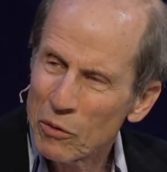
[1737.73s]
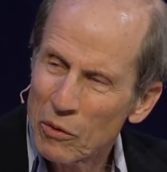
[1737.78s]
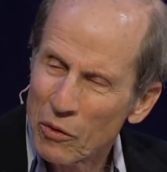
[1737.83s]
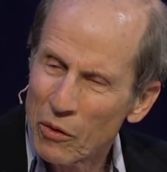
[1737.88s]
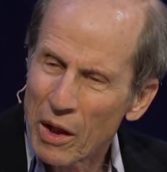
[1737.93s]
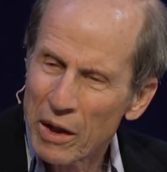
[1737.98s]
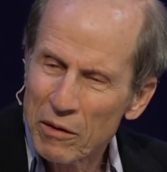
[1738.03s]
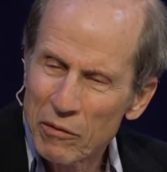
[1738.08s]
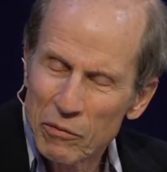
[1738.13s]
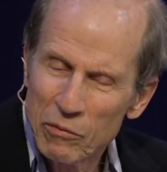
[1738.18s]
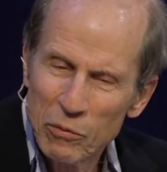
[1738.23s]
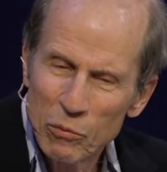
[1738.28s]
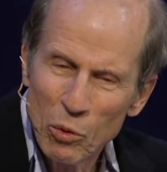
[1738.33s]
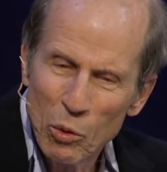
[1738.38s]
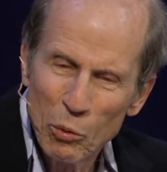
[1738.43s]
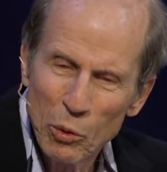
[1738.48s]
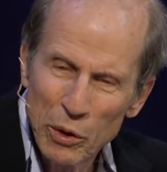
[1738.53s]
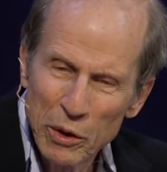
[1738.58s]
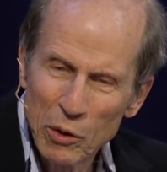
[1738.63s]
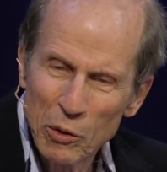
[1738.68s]
a lot of what
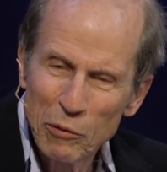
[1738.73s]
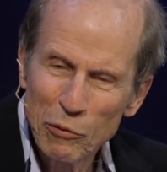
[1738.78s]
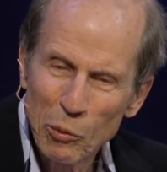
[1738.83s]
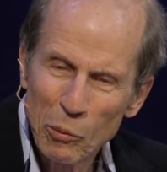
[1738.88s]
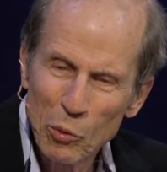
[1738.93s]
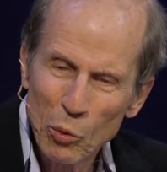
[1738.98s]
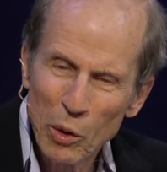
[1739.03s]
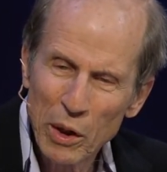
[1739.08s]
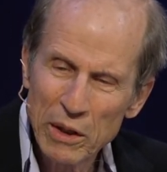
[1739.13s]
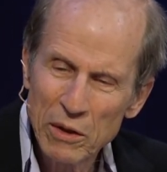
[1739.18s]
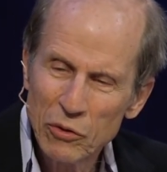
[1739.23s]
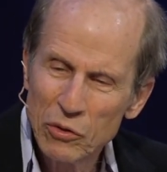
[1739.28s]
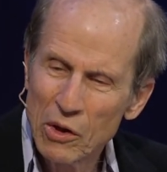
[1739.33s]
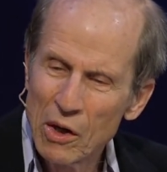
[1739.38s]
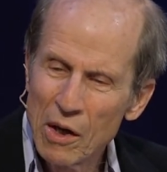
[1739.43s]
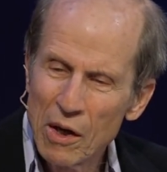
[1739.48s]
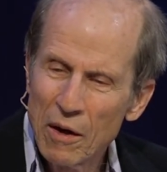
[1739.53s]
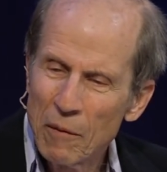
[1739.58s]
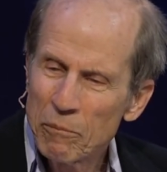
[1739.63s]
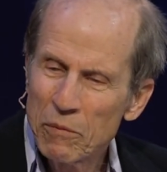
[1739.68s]
we're hearing from the right is
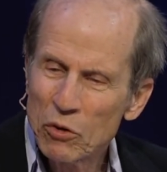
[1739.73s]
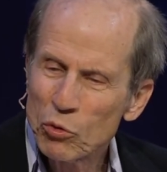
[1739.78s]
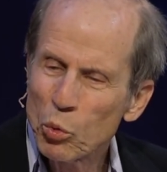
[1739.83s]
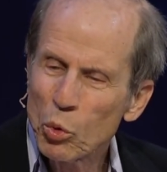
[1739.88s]
this